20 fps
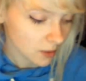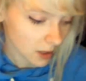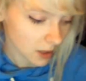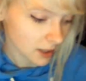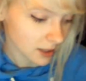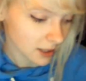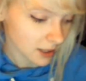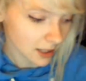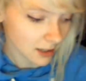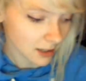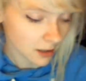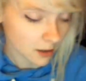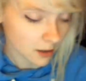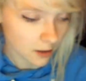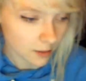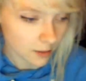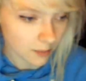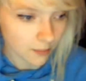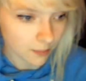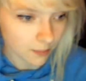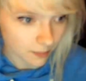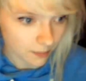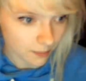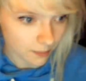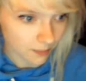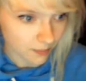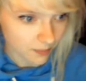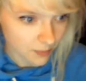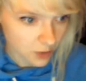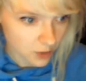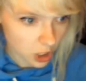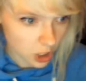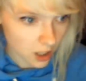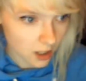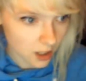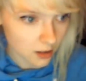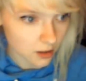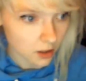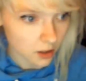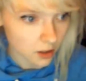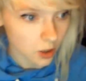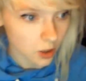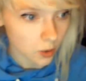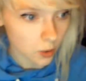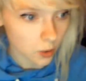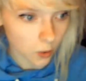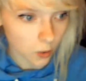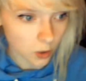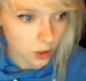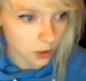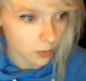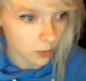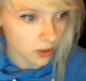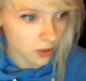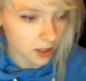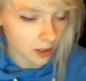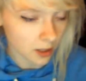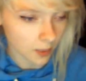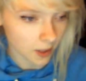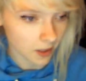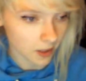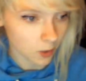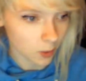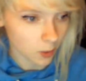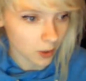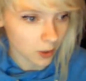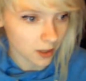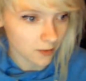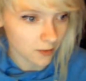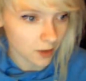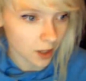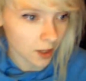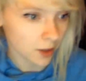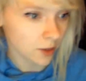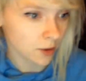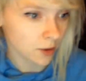like in a jar, or you put it in the microwave. I